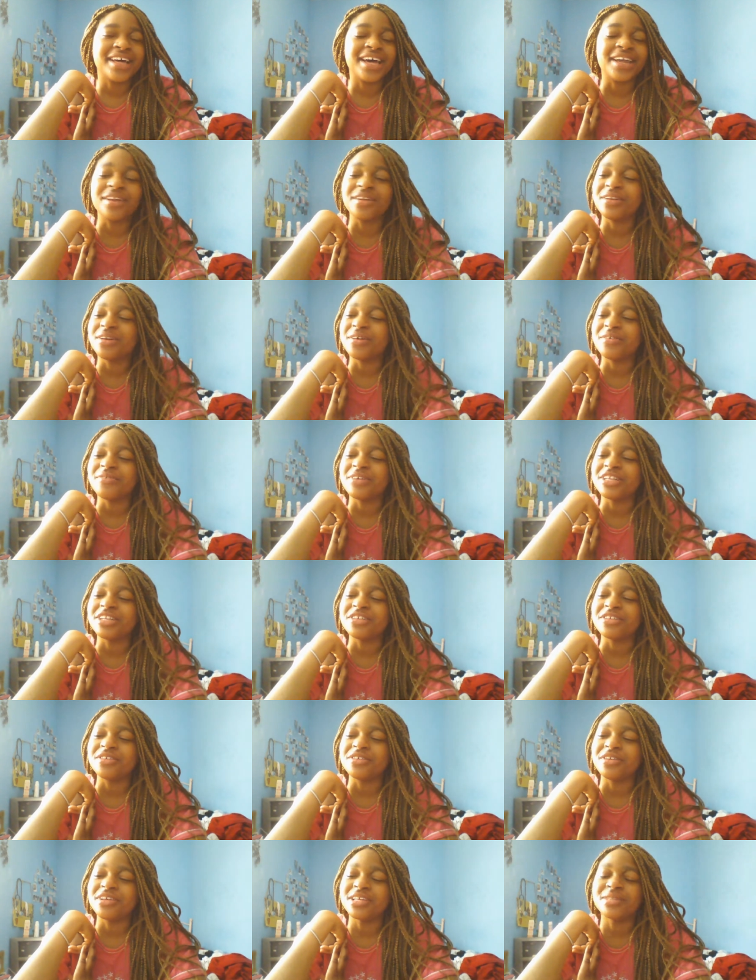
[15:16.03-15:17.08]
I don't know if I
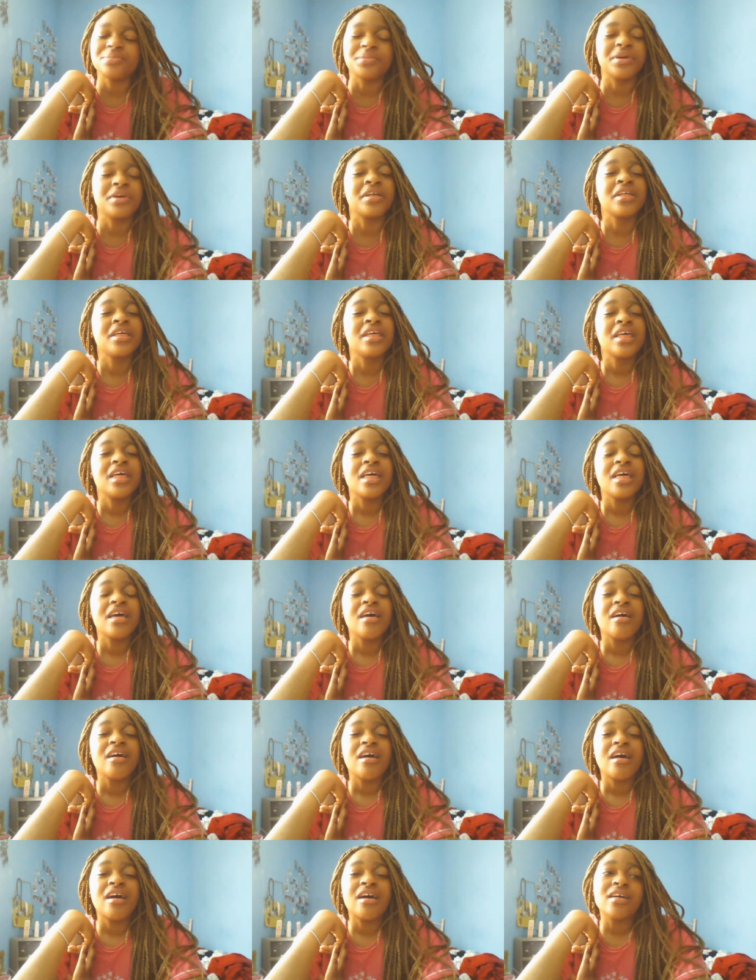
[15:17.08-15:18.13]
should do this, but
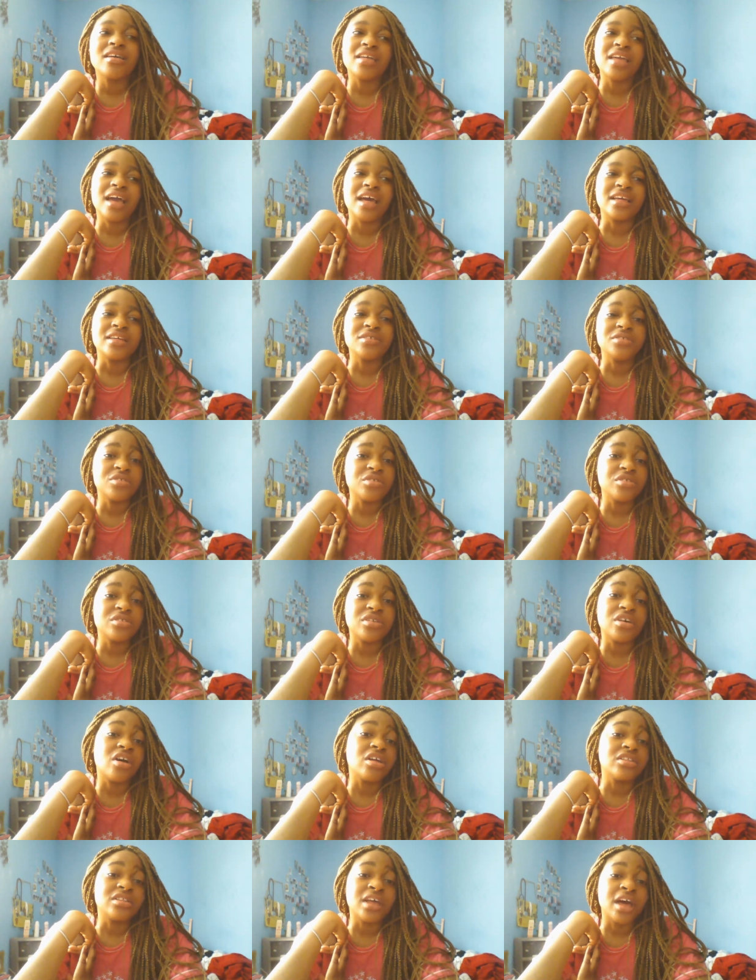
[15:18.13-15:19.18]
yeah, you could
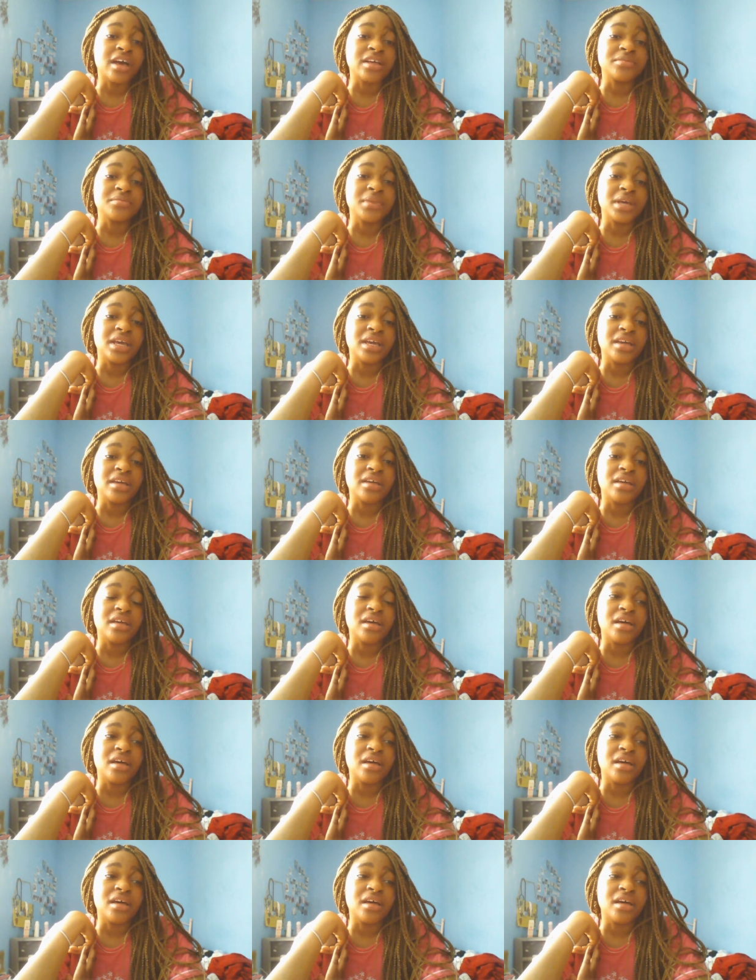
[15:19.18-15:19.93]
contact me.